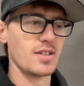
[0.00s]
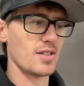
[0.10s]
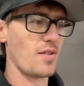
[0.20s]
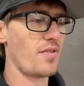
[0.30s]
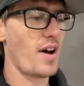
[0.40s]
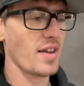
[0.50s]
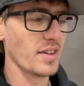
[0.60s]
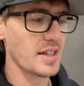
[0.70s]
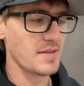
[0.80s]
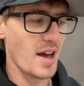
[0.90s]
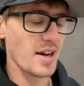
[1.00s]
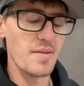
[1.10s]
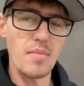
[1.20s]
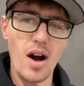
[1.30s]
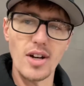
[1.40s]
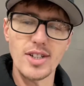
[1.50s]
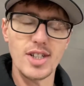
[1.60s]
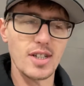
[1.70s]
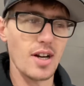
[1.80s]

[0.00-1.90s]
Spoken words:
So finally, end of March,